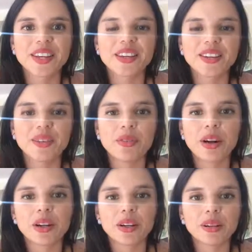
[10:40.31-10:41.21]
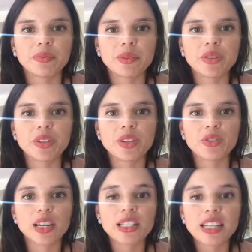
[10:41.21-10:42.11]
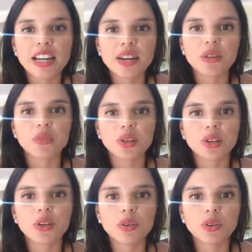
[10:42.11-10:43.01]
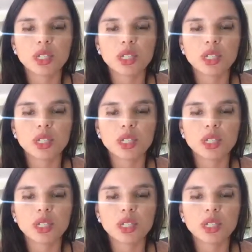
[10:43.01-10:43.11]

You're welcome. If it's resonating with you,